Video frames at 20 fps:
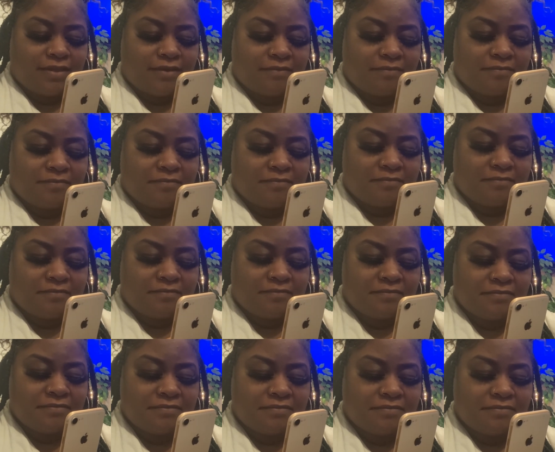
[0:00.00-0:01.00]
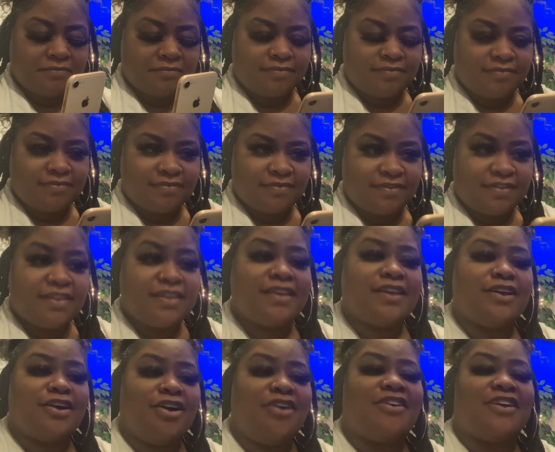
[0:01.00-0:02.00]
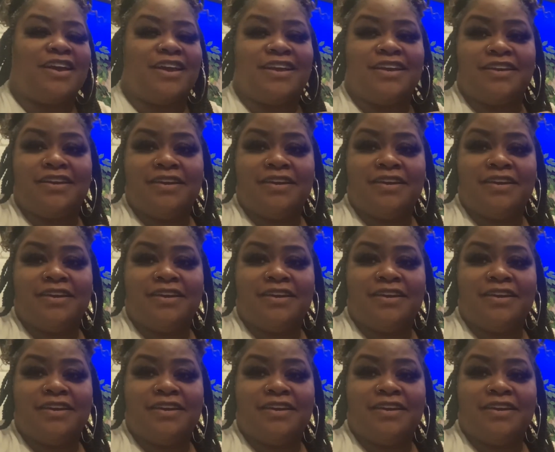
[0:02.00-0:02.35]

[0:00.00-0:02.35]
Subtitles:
But I was grateful to have do things for okay. myself.